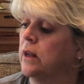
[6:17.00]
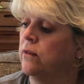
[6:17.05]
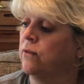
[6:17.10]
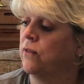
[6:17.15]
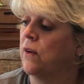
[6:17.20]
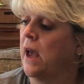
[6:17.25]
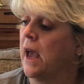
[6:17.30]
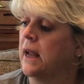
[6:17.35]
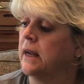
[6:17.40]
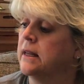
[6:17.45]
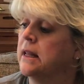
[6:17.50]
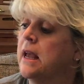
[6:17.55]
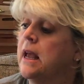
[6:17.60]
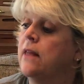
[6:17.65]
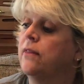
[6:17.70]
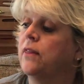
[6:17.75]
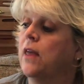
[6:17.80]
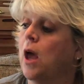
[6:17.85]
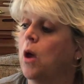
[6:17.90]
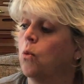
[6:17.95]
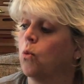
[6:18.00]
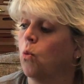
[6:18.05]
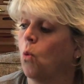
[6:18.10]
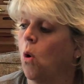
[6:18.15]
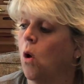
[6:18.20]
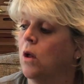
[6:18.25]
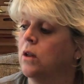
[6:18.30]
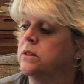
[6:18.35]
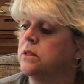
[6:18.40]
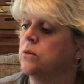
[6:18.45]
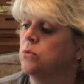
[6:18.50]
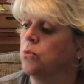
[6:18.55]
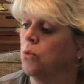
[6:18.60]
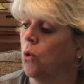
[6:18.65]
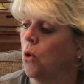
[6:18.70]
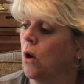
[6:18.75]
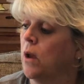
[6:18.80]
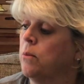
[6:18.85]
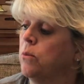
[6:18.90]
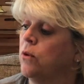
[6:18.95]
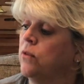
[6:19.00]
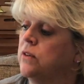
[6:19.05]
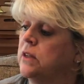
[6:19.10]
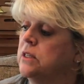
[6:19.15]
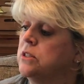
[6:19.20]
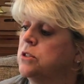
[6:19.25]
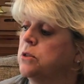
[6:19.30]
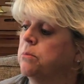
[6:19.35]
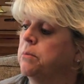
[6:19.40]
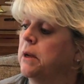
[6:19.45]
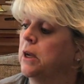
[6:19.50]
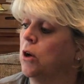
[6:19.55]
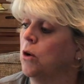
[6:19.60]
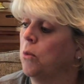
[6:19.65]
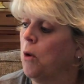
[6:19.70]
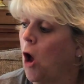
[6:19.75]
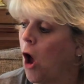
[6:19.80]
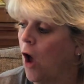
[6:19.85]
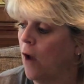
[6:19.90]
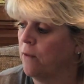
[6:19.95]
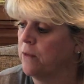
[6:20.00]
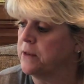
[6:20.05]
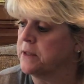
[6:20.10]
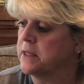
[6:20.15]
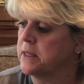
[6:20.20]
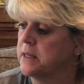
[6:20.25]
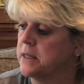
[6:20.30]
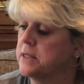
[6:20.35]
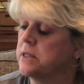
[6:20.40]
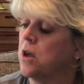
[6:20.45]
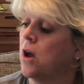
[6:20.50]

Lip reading: in fact, that Walt and Roy moved into bigger offices